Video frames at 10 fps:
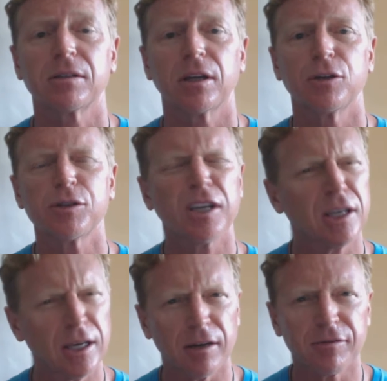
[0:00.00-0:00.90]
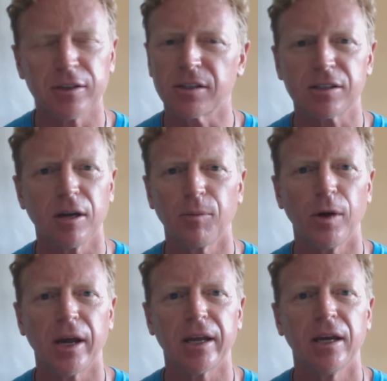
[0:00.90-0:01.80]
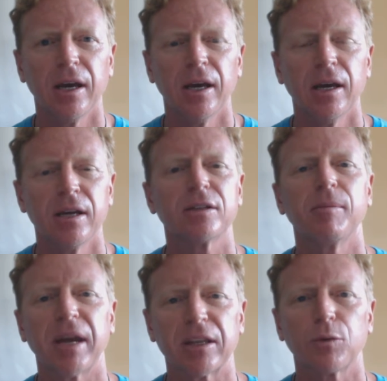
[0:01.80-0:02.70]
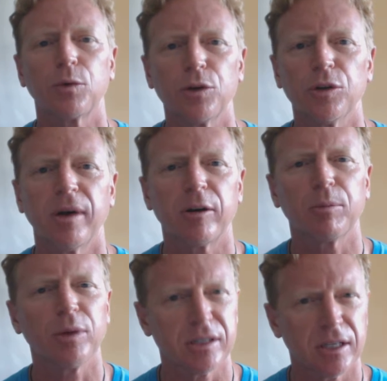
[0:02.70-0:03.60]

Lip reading: to use a gift in some way to make the world a better place.